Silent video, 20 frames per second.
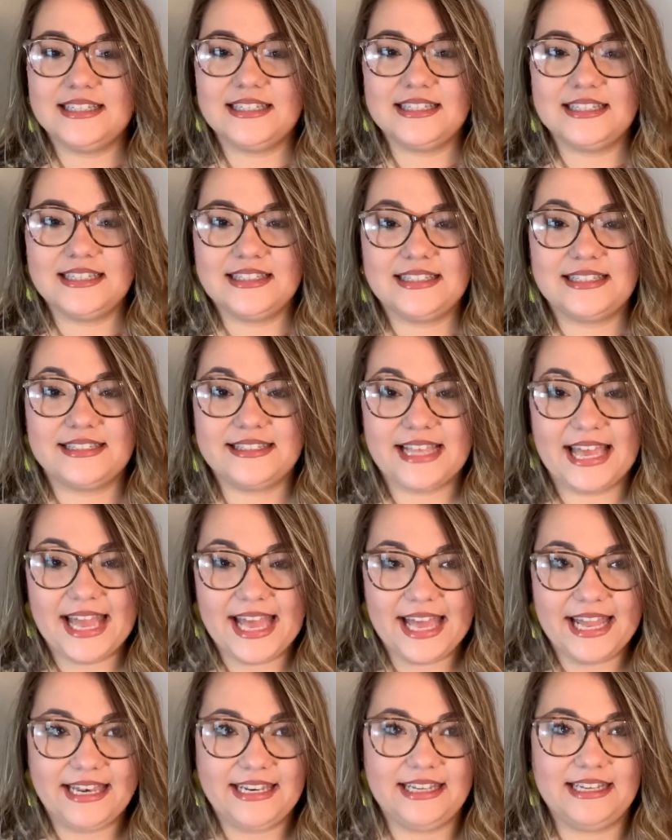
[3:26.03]

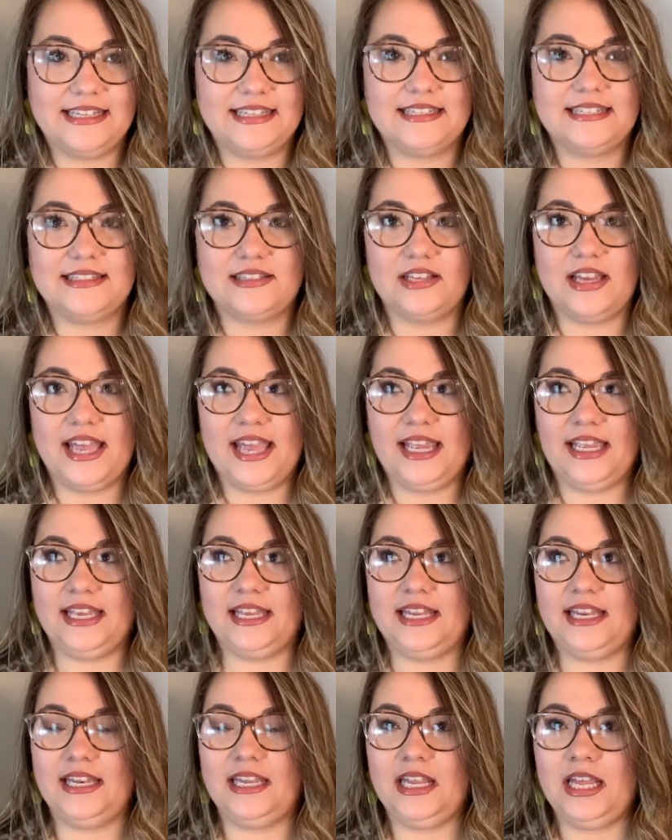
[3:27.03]
sadness
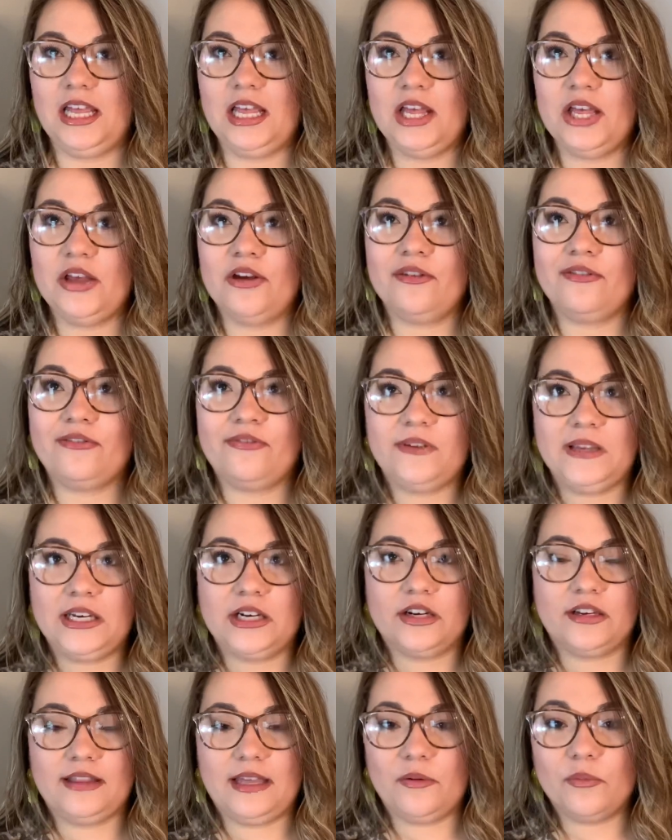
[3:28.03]
and fear
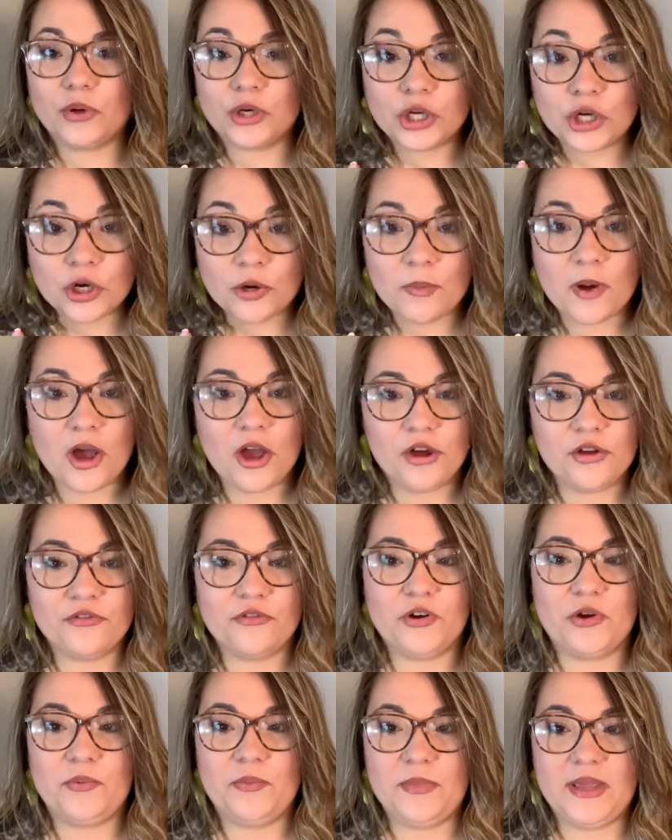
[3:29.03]
that would come over
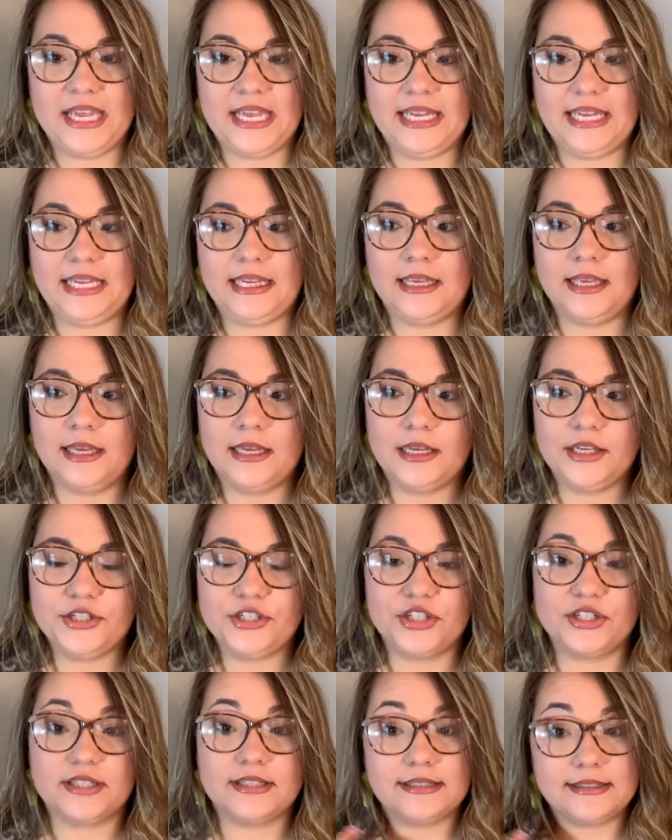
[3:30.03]
me,
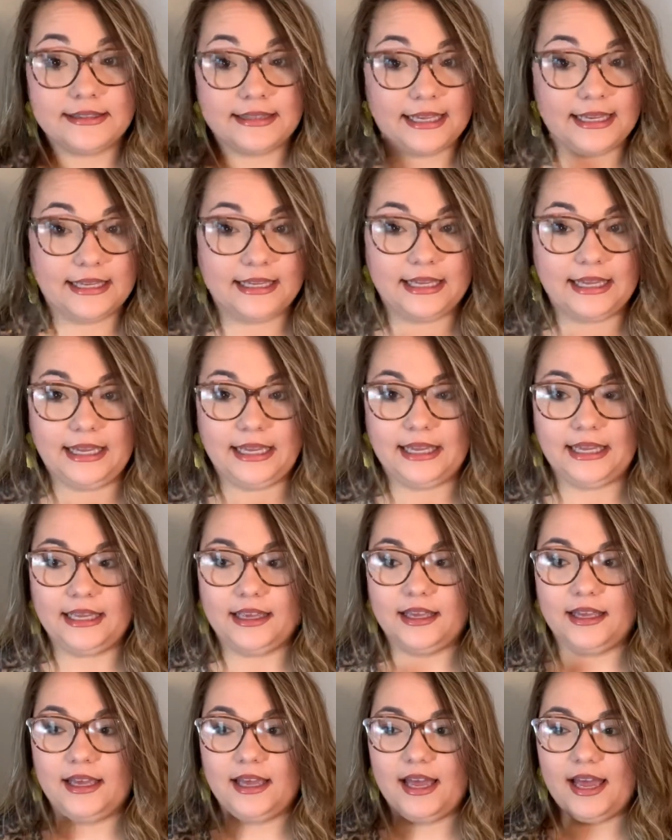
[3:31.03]
just thinking
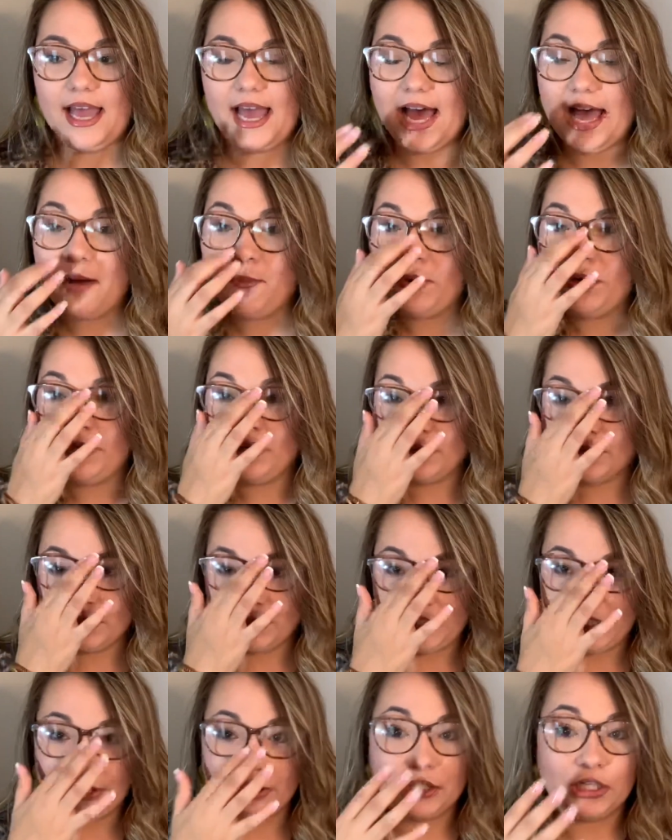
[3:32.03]
I'm another
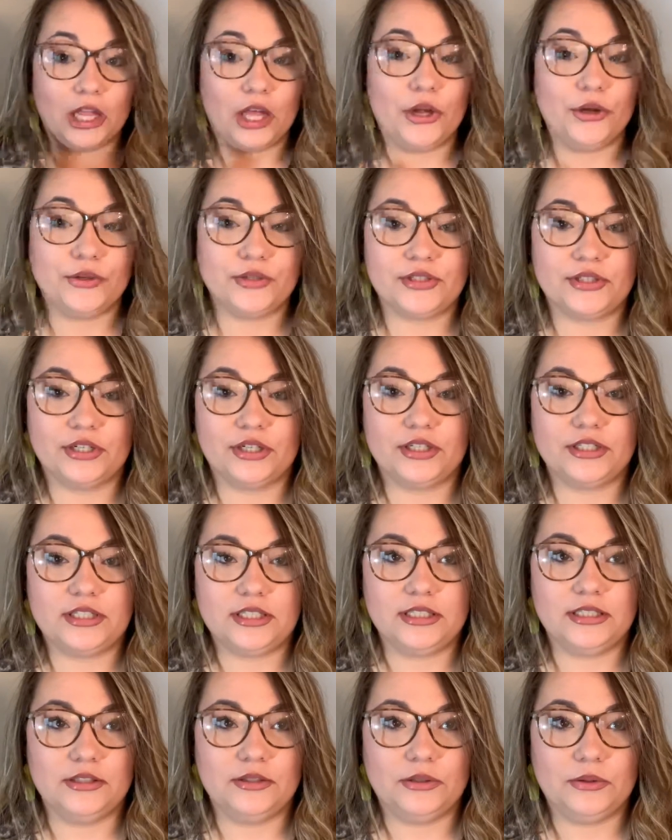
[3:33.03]
year closer
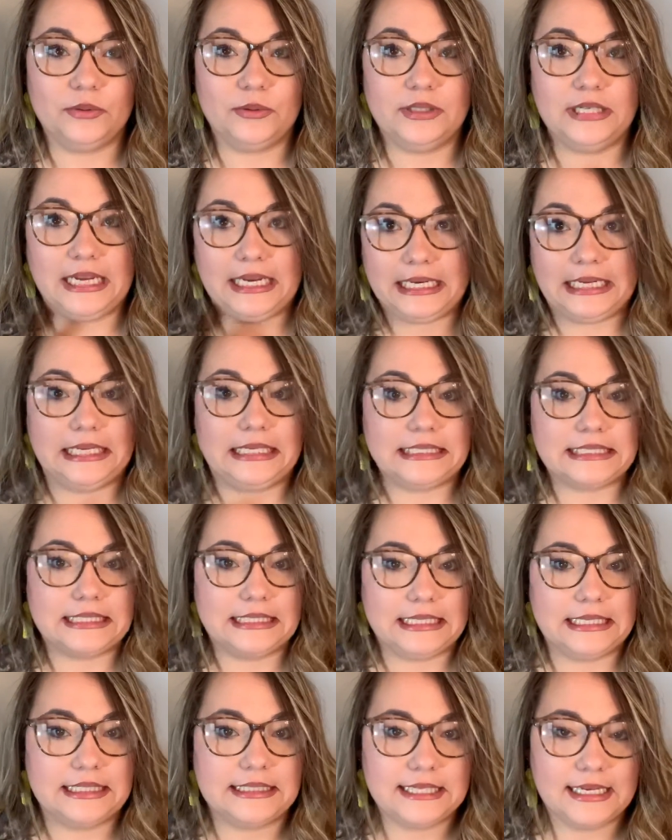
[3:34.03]
to needing to
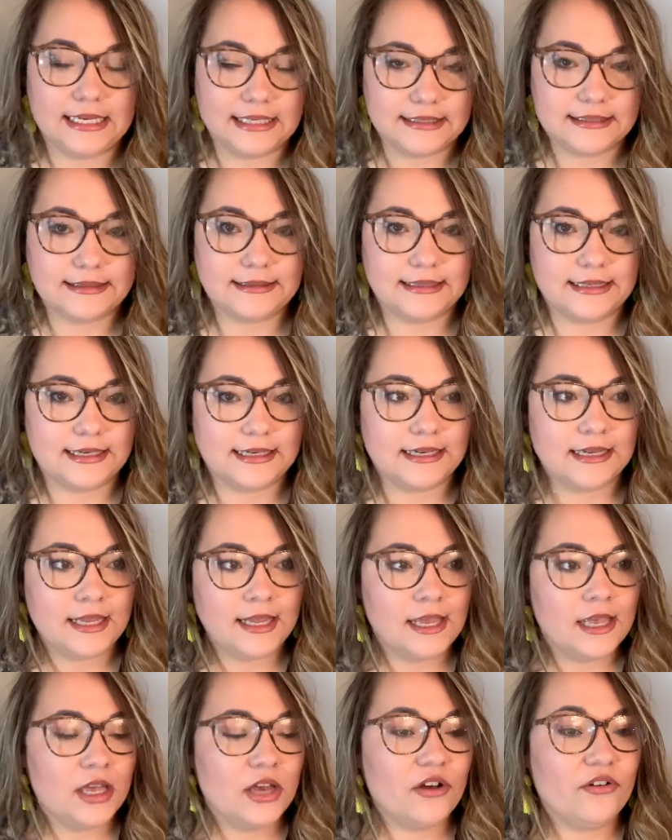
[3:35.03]
get tested
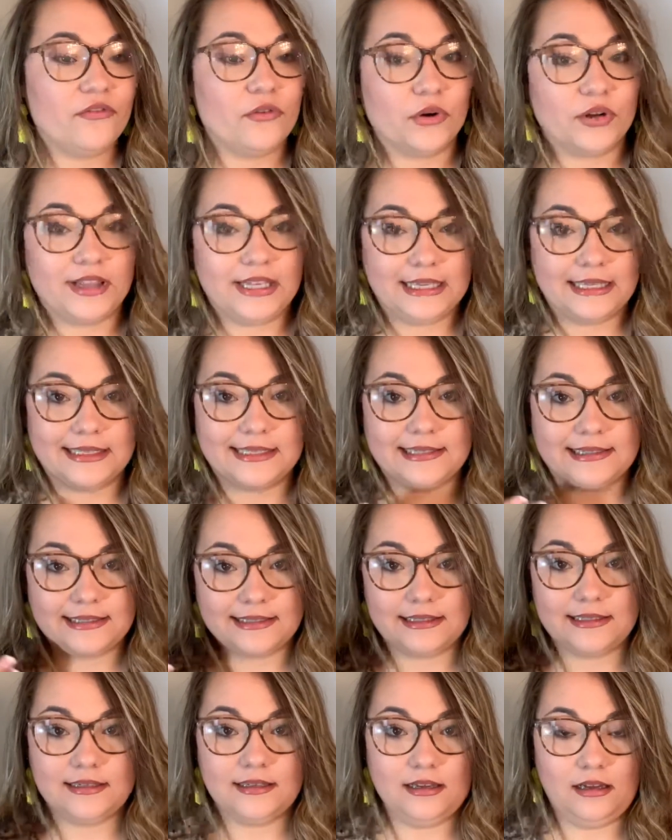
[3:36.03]
for this
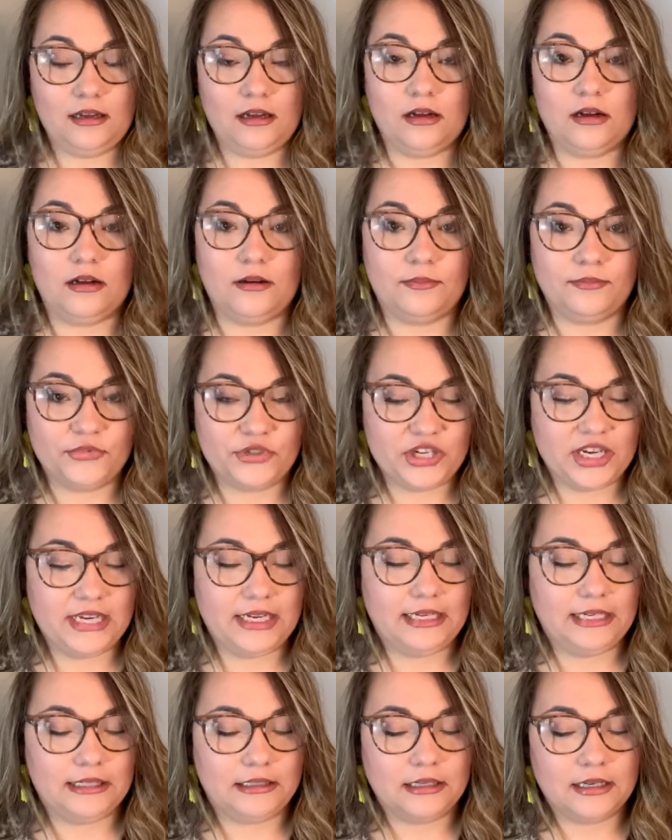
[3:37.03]

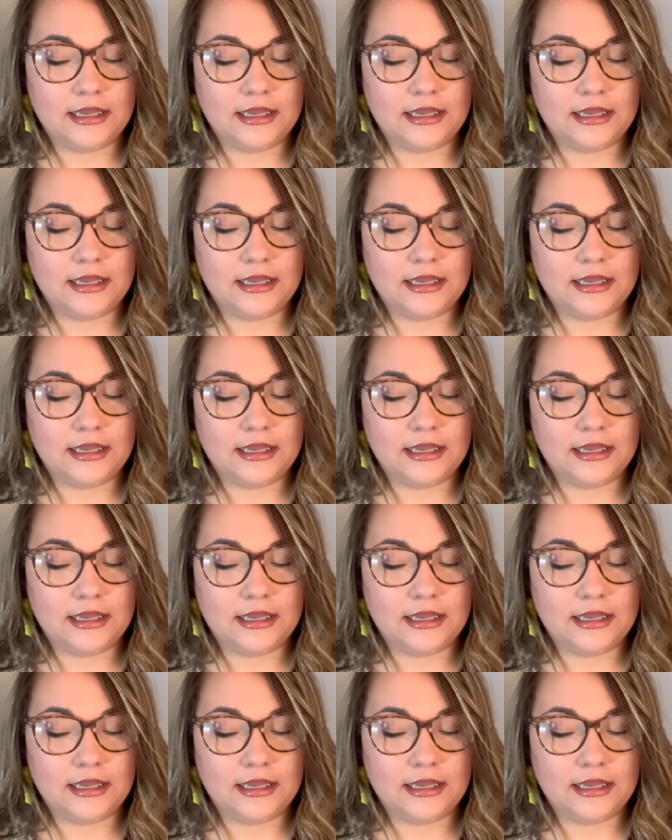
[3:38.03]
gene.